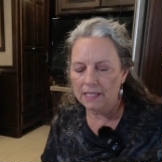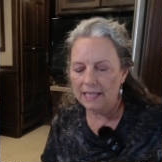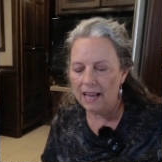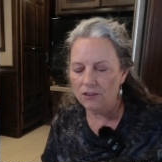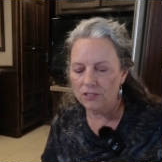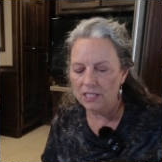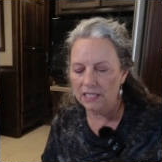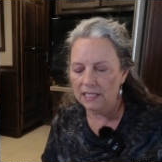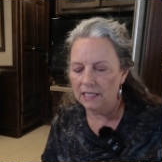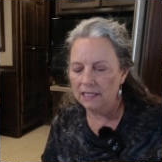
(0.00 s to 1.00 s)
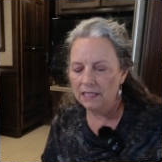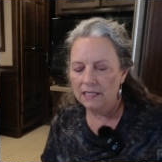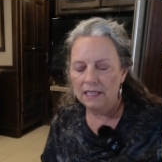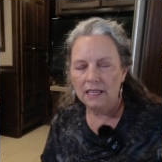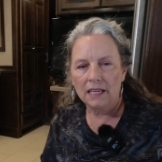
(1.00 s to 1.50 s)
county
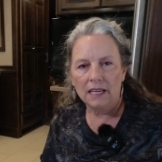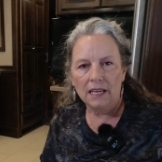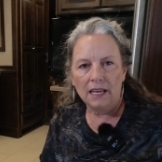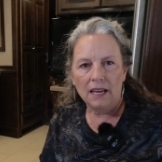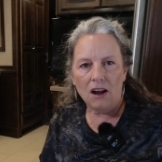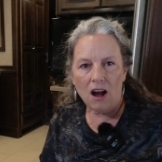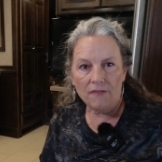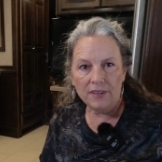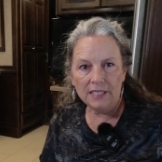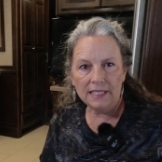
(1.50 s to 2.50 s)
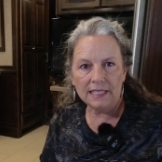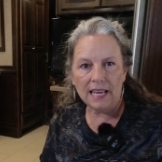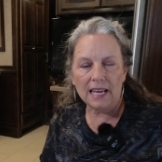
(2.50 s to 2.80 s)
office